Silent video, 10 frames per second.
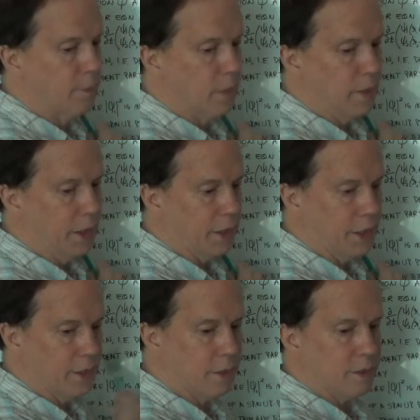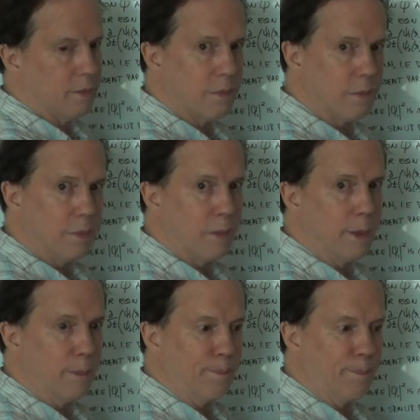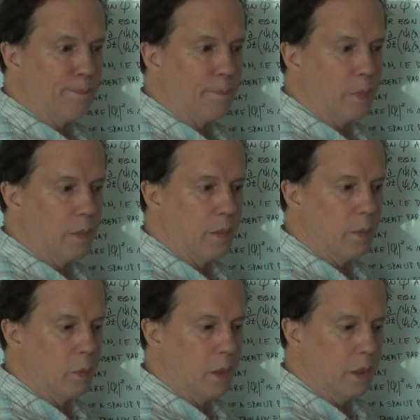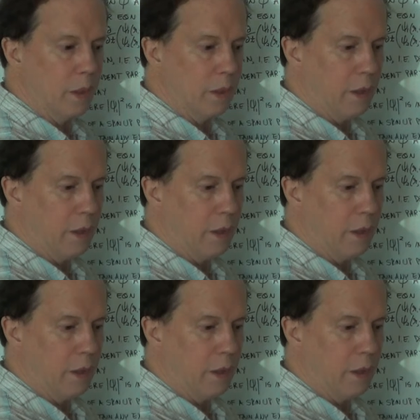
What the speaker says: in that case, we